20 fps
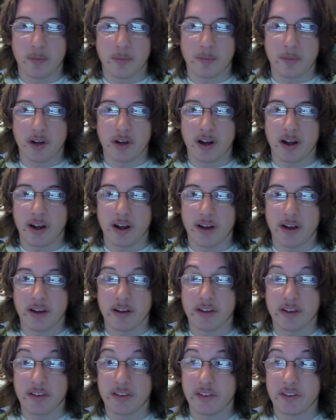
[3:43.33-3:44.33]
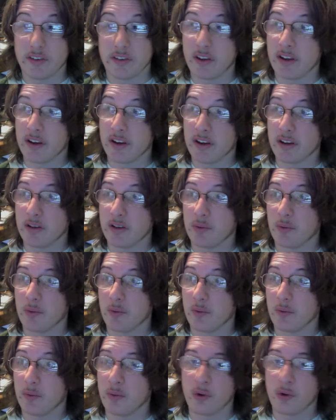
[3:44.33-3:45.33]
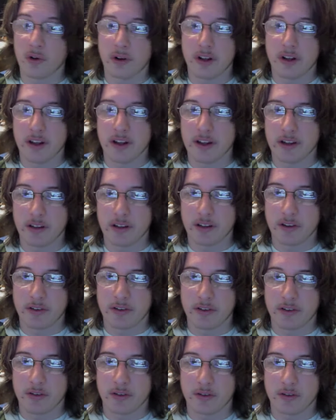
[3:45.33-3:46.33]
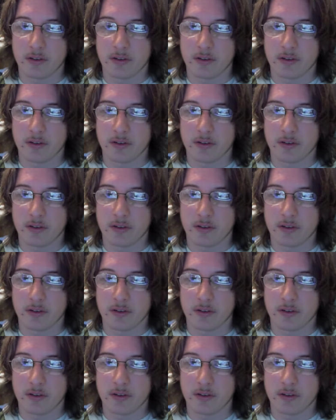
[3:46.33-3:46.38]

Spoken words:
by, say, Warren Ellis,